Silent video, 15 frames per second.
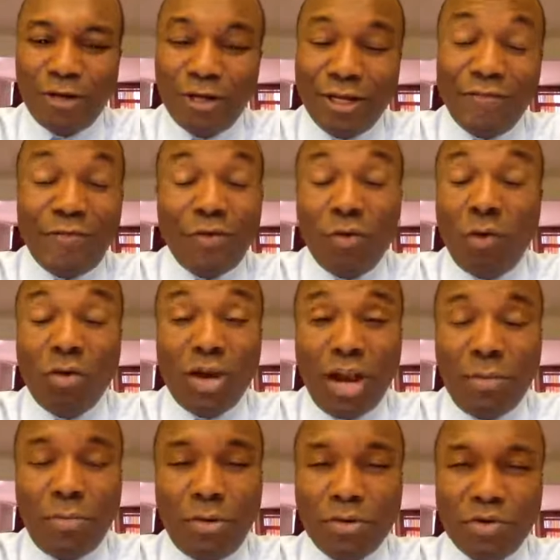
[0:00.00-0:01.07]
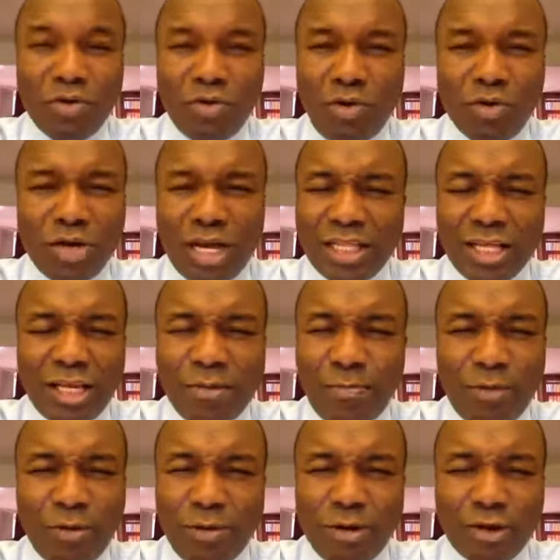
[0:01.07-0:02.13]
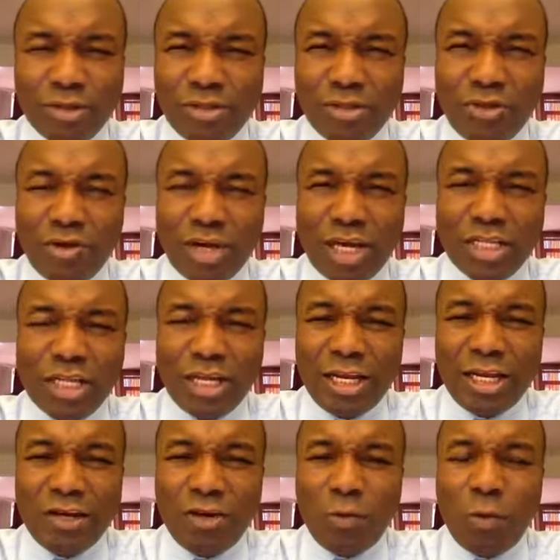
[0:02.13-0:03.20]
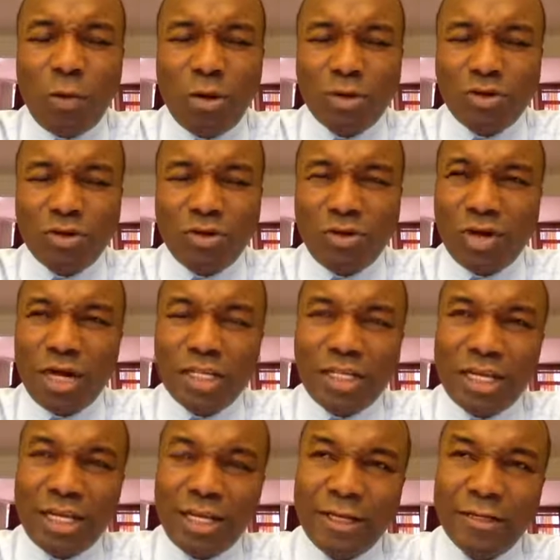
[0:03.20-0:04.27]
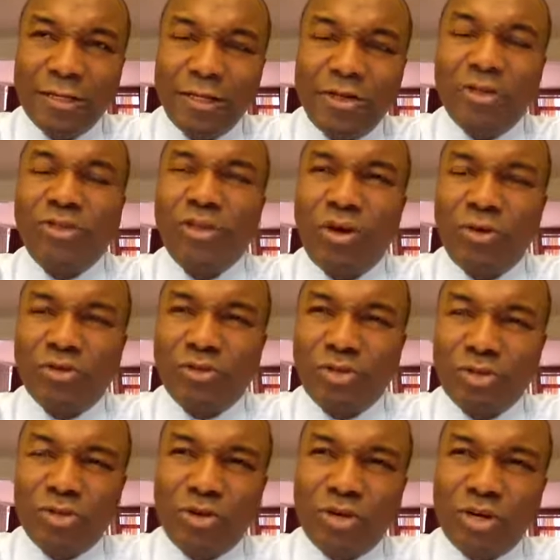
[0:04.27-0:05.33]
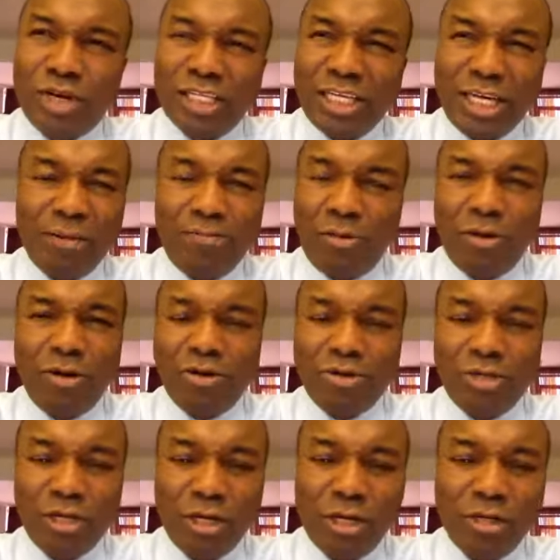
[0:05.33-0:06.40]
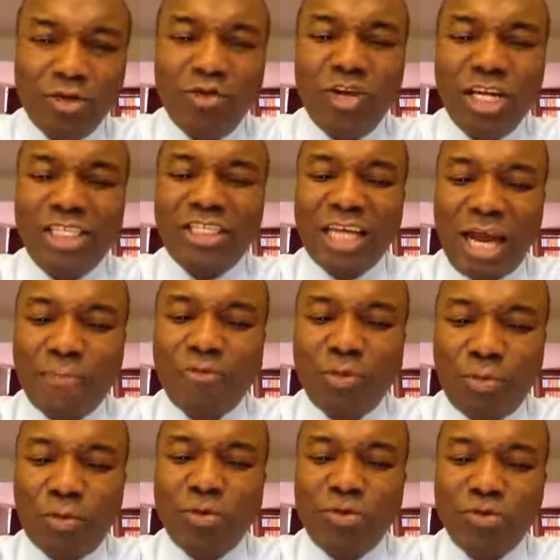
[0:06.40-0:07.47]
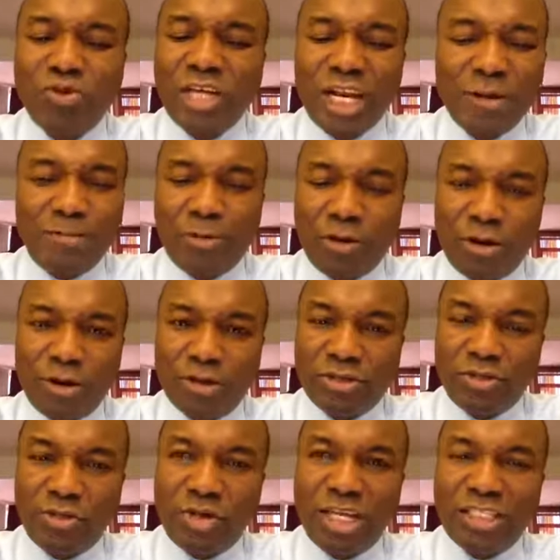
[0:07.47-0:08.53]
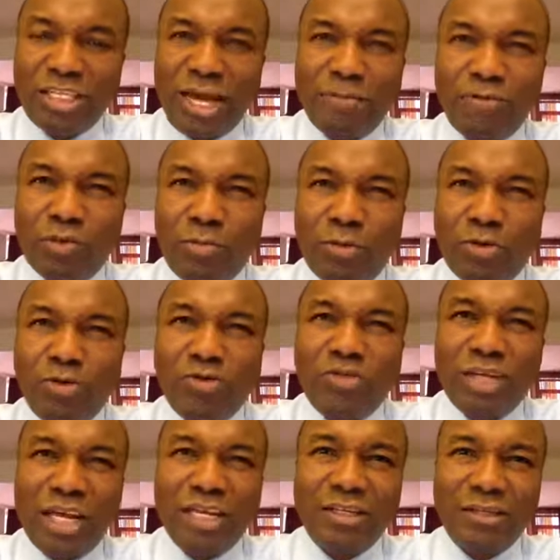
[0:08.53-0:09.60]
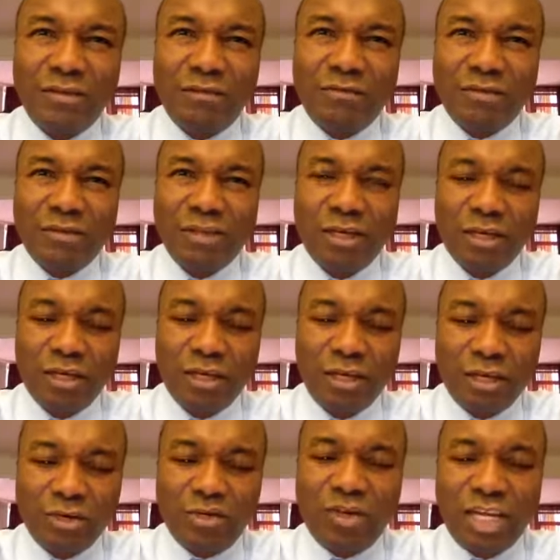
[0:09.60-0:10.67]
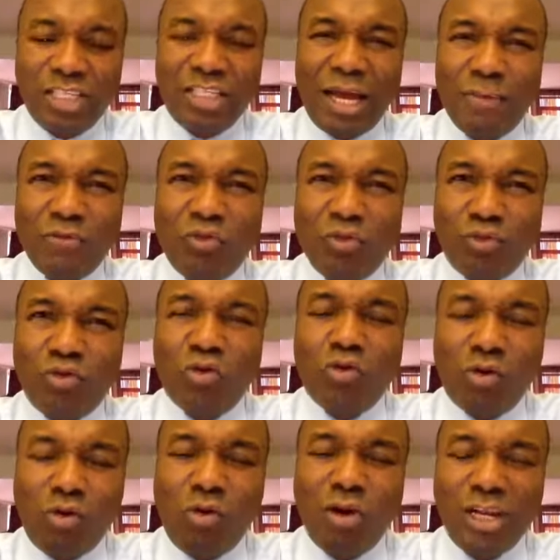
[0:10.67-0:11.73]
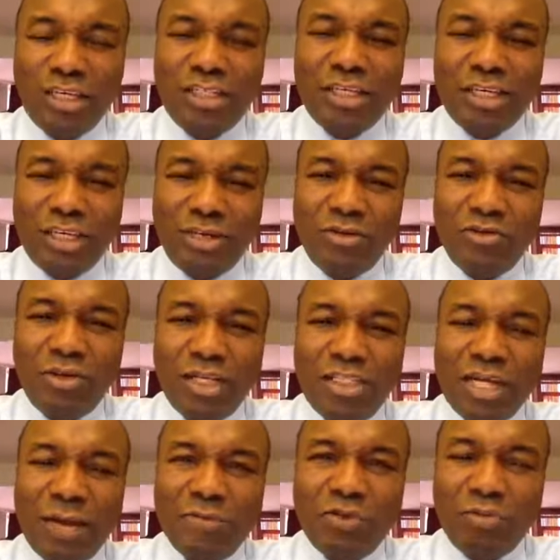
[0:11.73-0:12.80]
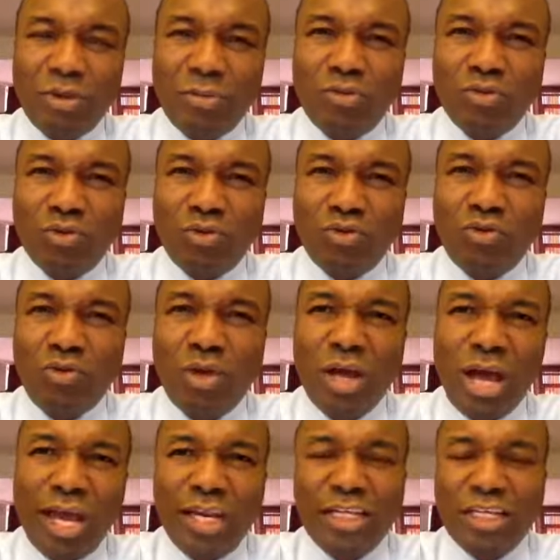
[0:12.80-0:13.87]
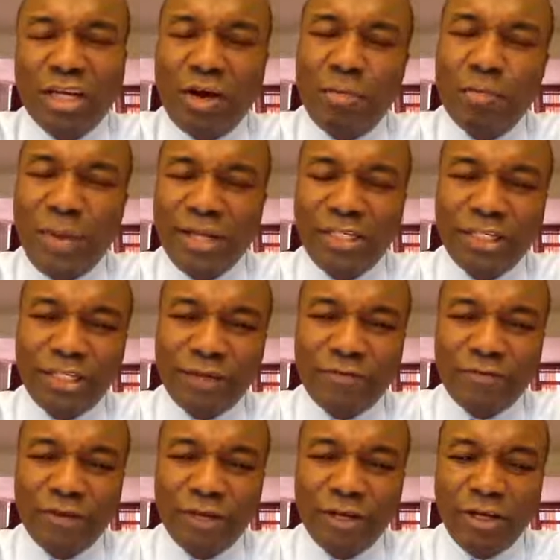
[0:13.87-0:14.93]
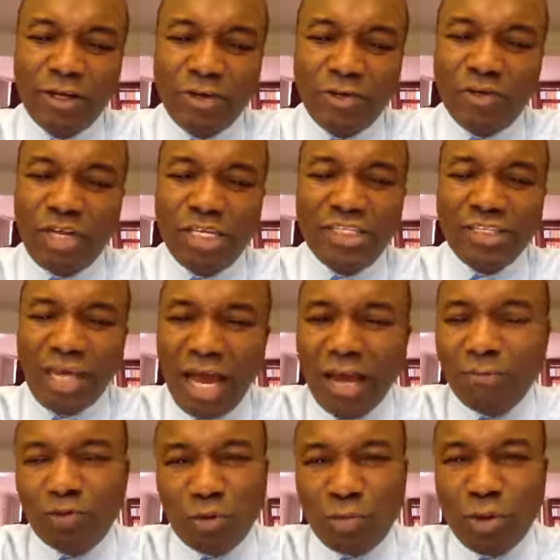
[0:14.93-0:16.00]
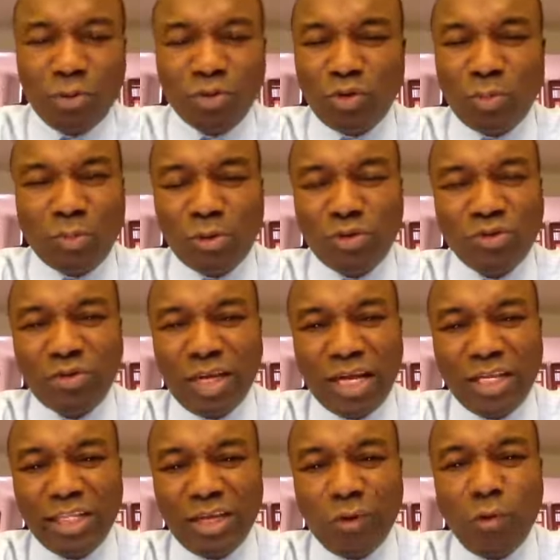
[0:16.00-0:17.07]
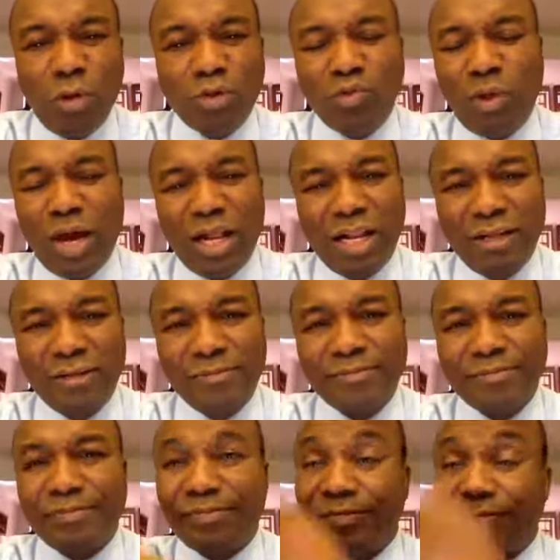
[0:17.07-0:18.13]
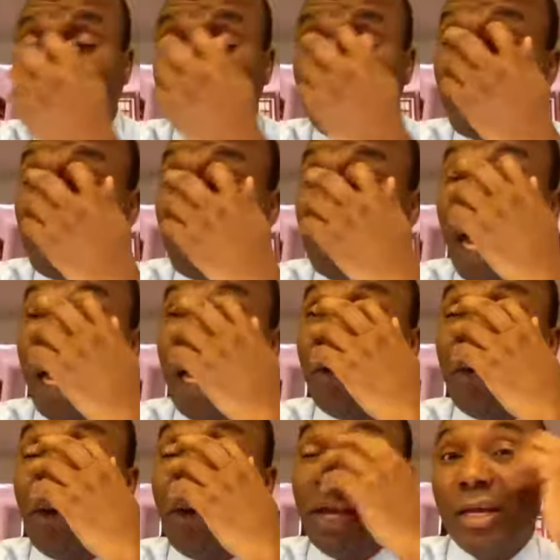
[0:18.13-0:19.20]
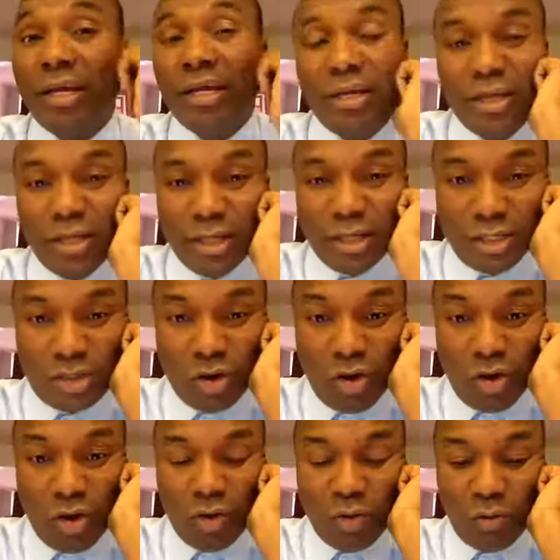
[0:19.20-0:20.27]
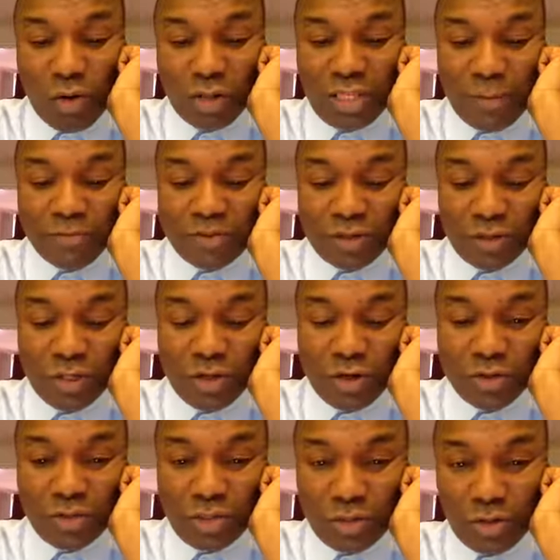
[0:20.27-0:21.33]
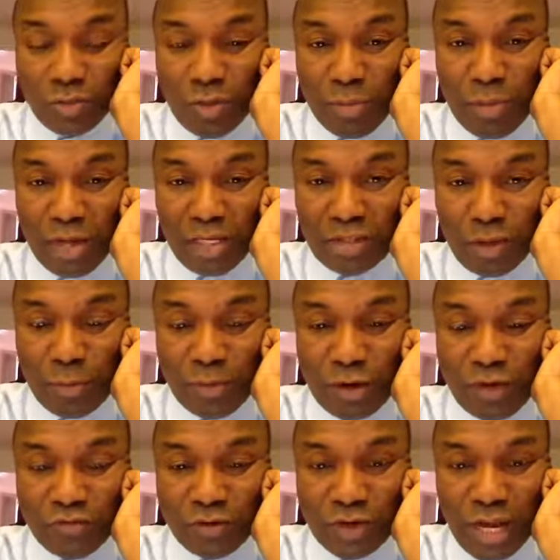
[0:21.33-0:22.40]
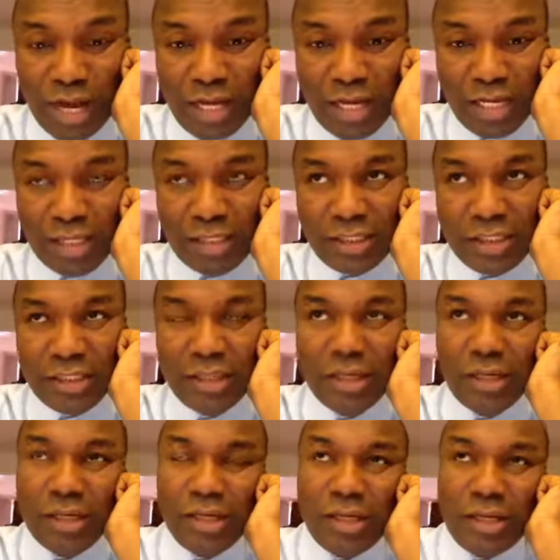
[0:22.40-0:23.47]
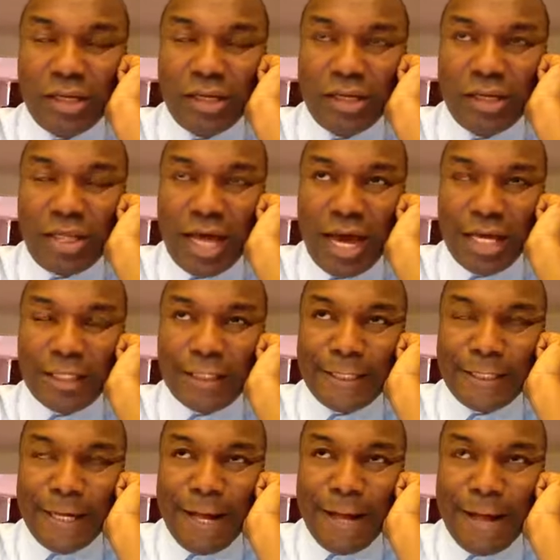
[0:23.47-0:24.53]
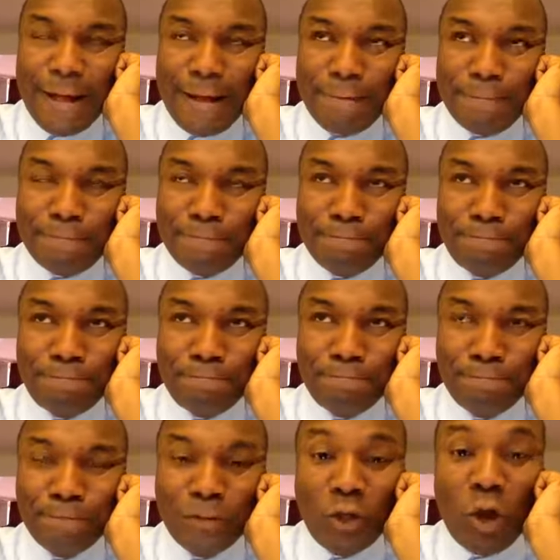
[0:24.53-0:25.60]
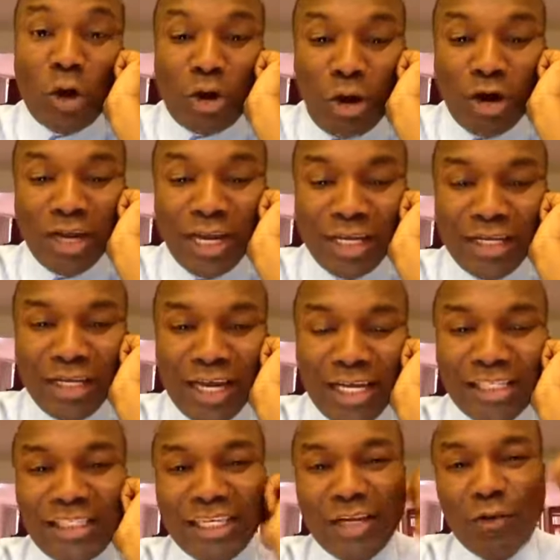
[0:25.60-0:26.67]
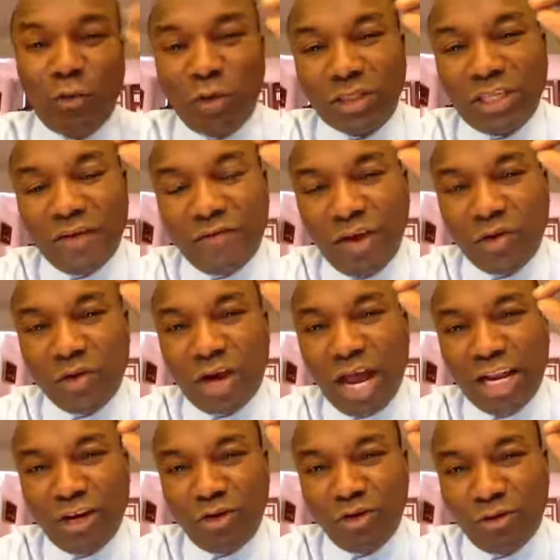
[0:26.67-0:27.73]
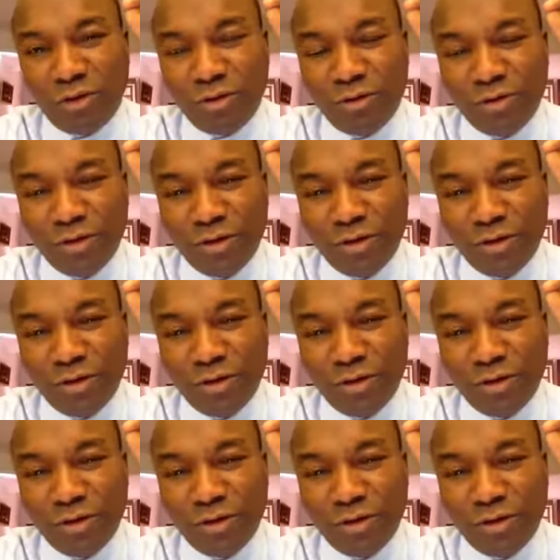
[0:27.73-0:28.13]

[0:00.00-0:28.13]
If you don't labor, you don't get any products, you don't get any reward, you don't get any results, you don't get any products. You need time to produce any products, you need time to produce any service, you need time to do quality, you need time to be able to do anything competitive, you need time to be able to produce anything worthwhile. Anyway, so what I'm, you know, you remember the topic of today is that um, your calling is in whatever you can do,